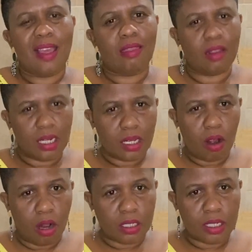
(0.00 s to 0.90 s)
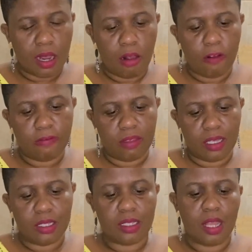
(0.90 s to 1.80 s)
3/4 of
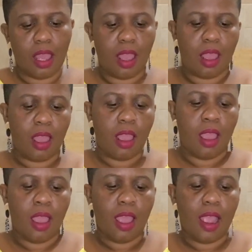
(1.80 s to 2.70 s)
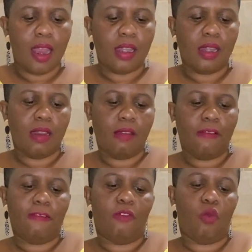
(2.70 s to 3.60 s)
this and
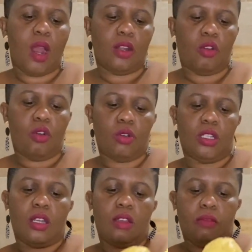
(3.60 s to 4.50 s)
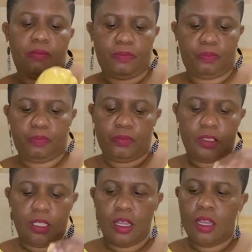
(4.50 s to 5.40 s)
leave 1/4.
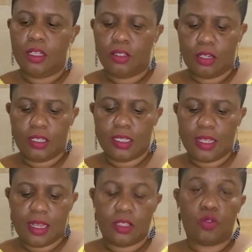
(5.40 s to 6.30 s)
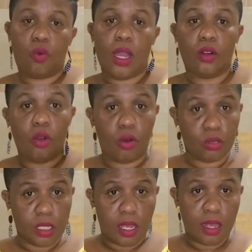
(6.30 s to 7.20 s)
So let's say that's
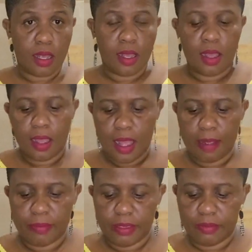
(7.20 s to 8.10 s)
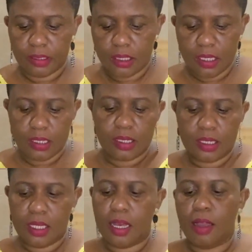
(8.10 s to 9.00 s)
1/4. I'm leaving this
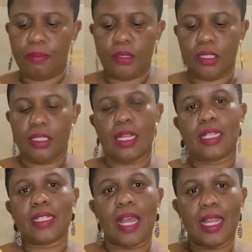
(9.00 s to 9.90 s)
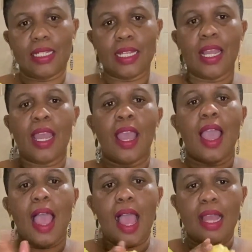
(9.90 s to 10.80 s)
here, putting it aside,
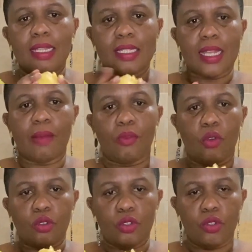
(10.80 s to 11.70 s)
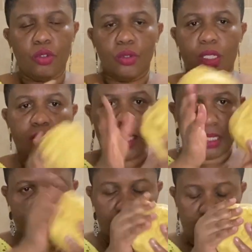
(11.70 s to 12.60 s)
and I'm going to use
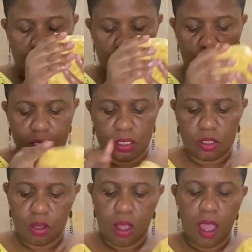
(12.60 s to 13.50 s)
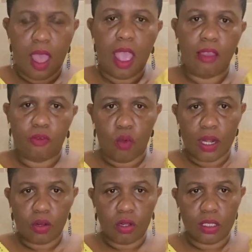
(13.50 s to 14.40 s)
this 3/4. So I have
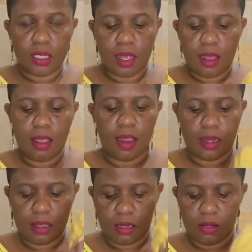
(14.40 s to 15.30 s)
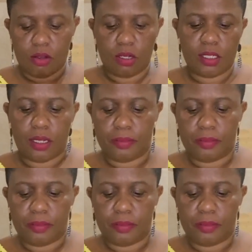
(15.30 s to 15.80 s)
1/4 and 3/4